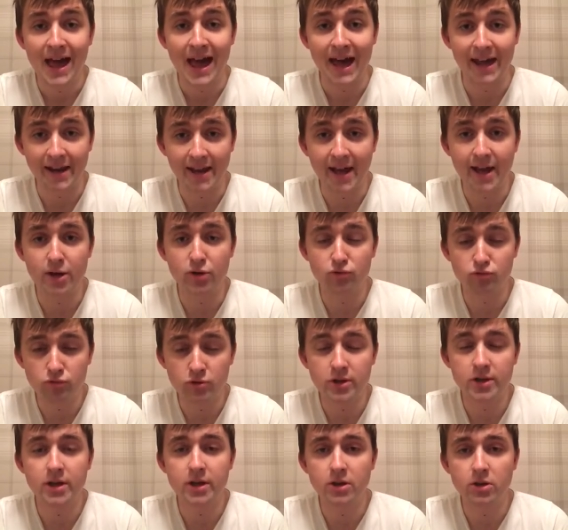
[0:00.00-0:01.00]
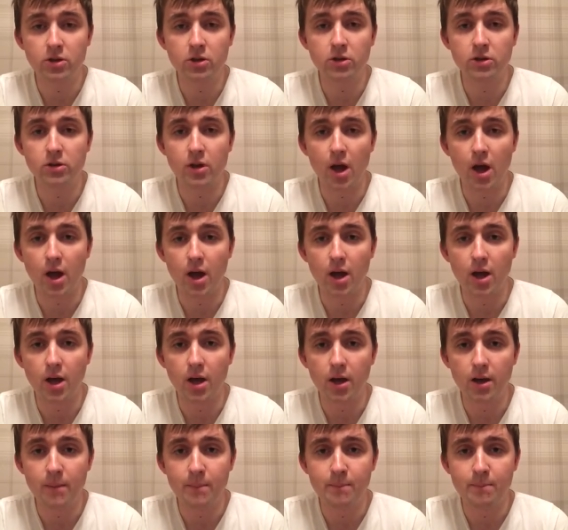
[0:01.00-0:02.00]
And it had a really good
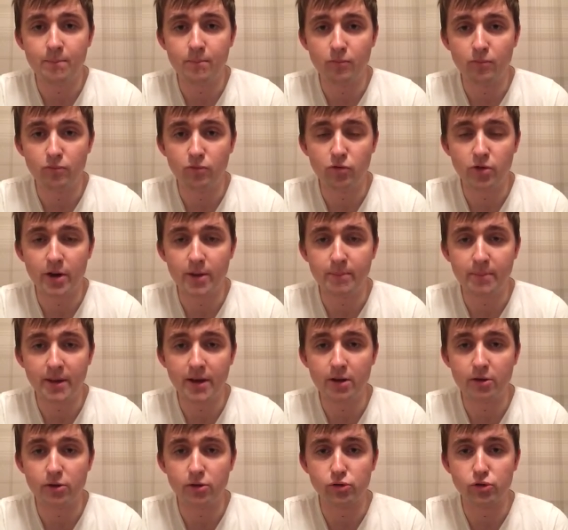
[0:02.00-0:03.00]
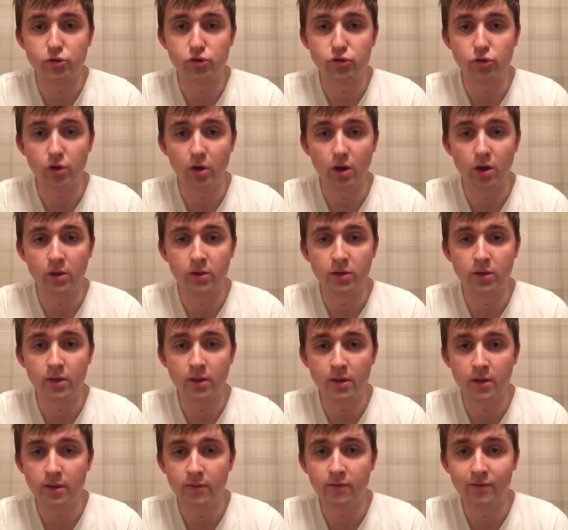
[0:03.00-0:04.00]
uh, reappearance on
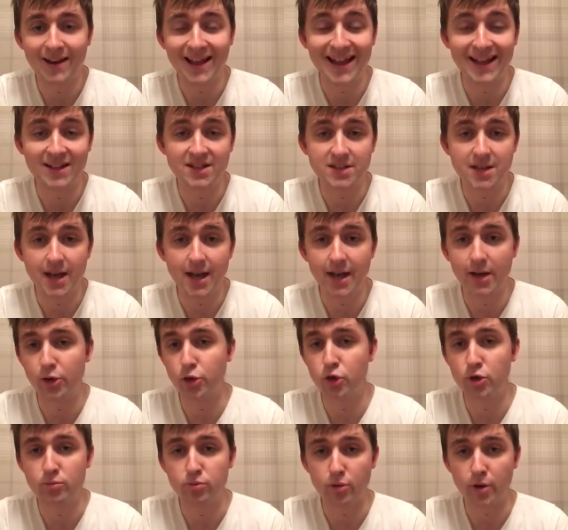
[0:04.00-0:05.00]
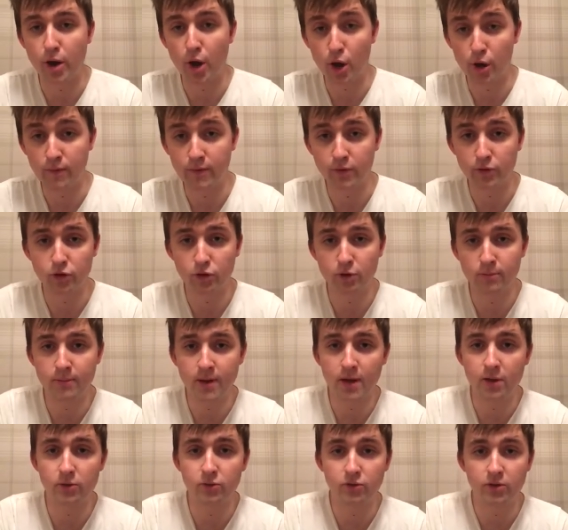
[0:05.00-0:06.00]
the flat at Newbury over two
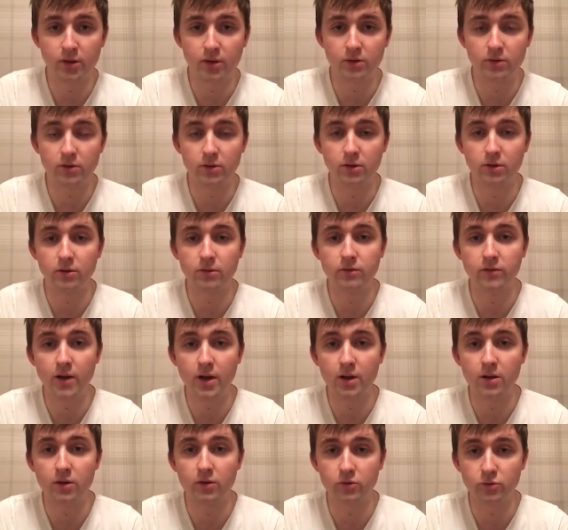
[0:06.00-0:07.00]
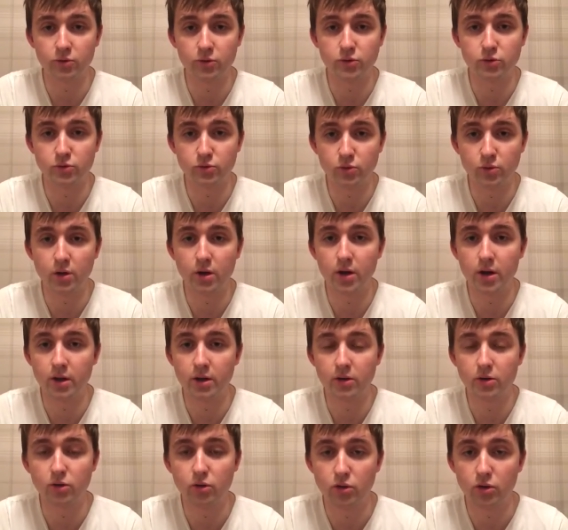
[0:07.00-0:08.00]
miles and two furlongs, which was quite
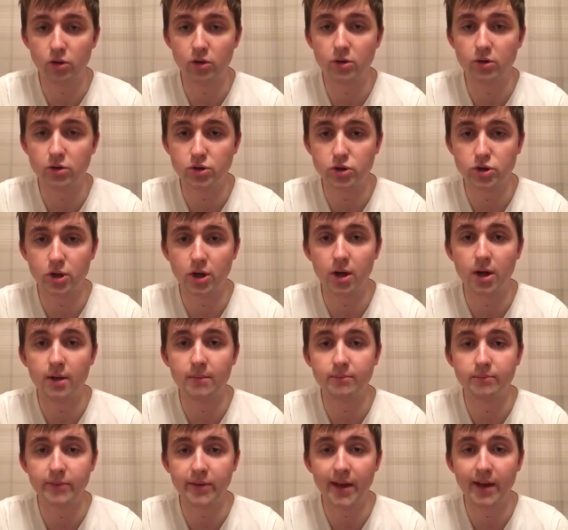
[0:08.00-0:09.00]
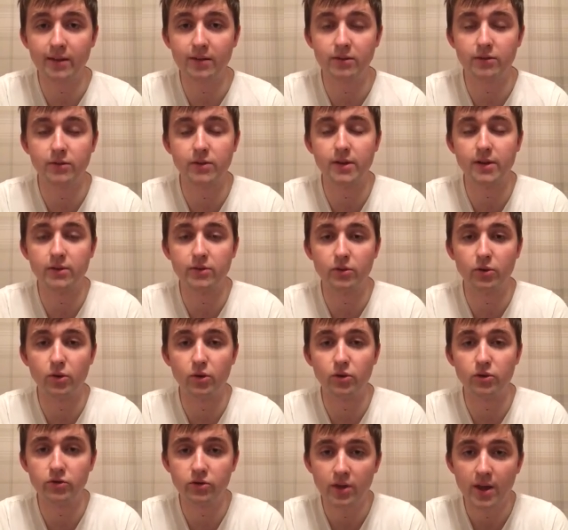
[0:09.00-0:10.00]
a good sharp test for this
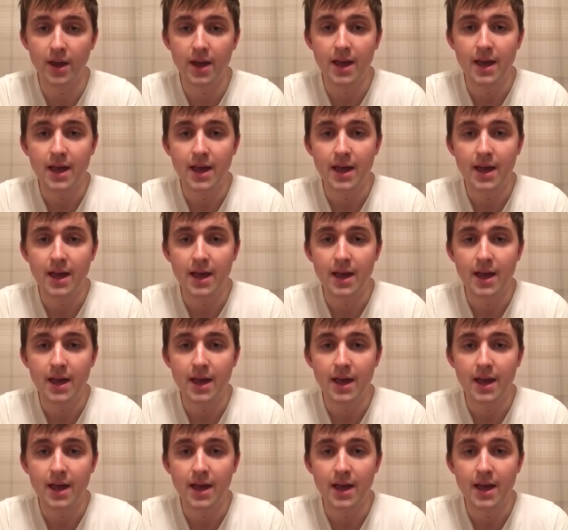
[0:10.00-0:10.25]
horse.